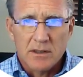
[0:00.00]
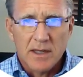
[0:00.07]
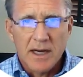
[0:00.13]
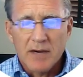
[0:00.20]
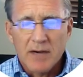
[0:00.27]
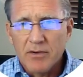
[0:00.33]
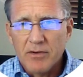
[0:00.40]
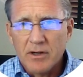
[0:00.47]

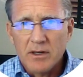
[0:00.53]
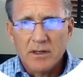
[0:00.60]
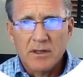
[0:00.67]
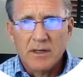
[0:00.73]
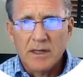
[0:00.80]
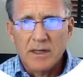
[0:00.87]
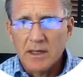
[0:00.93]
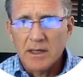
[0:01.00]
Africa
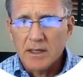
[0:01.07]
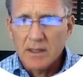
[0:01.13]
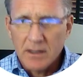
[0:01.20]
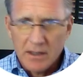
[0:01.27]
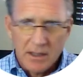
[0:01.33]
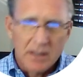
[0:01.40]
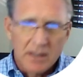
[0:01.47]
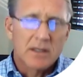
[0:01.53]
and
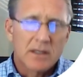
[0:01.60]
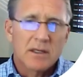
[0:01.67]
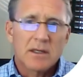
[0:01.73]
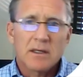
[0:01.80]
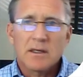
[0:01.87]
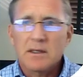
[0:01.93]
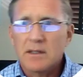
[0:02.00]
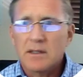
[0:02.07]

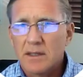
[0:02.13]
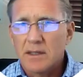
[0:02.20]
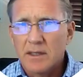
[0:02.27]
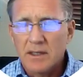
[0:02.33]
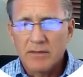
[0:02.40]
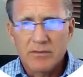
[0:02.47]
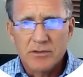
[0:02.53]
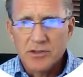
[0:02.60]
India and
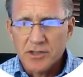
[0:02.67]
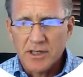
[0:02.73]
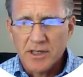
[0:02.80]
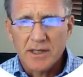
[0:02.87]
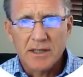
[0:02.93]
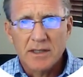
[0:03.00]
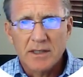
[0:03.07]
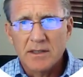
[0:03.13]
even
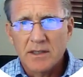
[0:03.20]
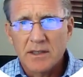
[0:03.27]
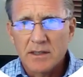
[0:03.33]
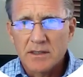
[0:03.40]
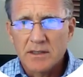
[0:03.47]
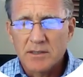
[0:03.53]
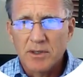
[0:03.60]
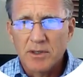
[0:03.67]
China and
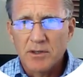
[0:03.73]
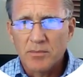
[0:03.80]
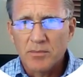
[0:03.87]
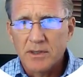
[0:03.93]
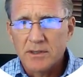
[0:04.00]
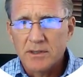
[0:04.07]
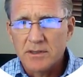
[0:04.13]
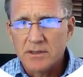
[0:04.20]
some other
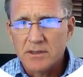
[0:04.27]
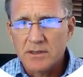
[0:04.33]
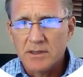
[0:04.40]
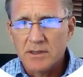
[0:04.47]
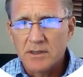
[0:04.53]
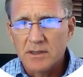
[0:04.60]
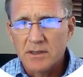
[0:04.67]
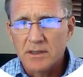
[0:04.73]
places
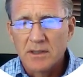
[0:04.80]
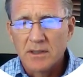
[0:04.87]
in the